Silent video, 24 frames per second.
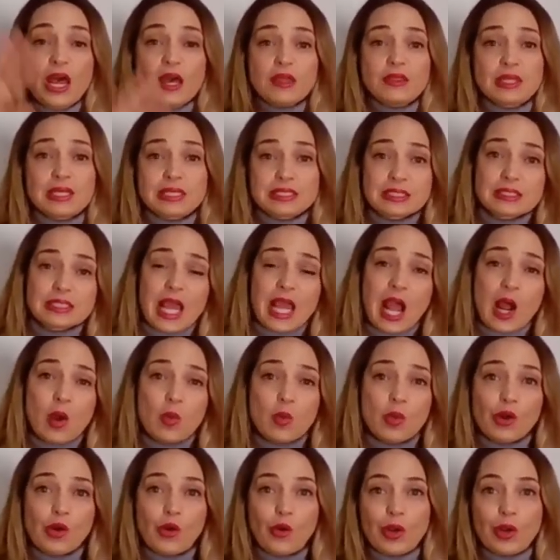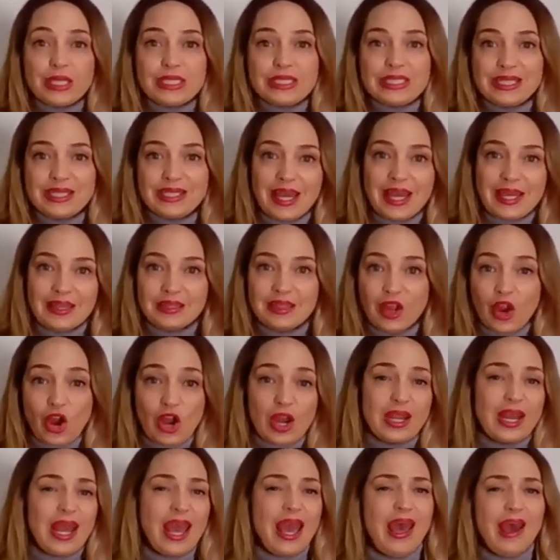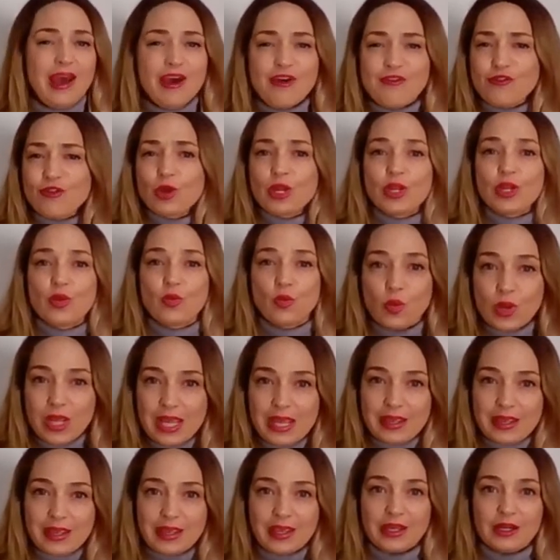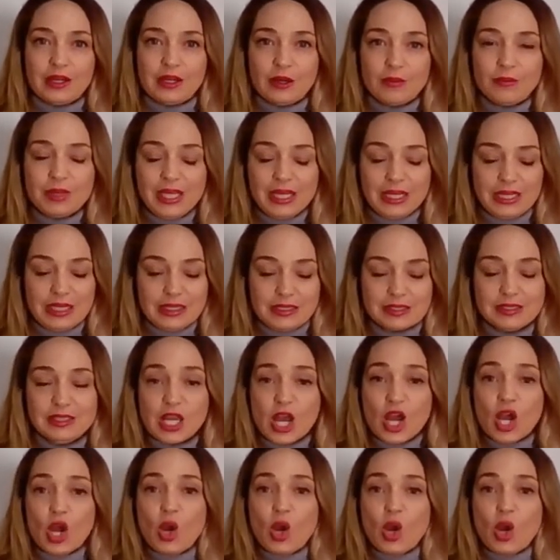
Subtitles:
This is how we're going to get there. And every week in our meetings,